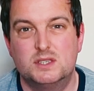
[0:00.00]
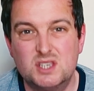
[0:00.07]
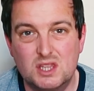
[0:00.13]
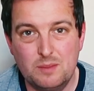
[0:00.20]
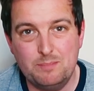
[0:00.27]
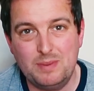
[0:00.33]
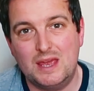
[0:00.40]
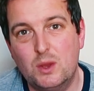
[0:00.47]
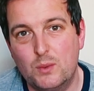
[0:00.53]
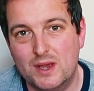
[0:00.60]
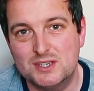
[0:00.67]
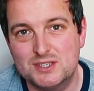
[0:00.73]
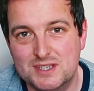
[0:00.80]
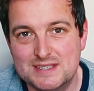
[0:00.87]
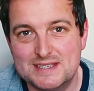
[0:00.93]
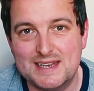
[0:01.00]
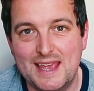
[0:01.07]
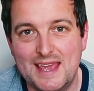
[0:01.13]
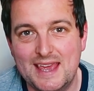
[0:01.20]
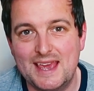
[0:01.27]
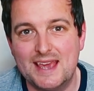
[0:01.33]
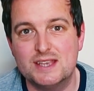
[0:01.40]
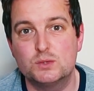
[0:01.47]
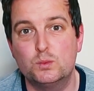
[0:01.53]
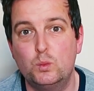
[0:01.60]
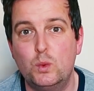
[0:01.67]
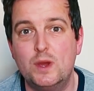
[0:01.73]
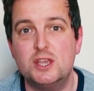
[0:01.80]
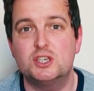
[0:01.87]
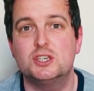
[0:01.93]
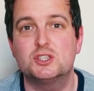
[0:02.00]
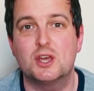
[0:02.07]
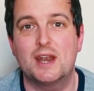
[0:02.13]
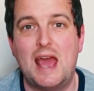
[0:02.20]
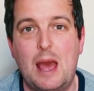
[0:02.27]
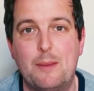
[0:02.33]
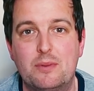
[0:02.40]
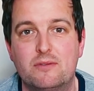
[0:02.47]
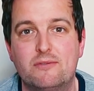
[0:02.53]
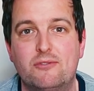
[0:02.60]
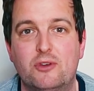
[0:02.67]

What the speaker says: So the big question today is, which is going to happen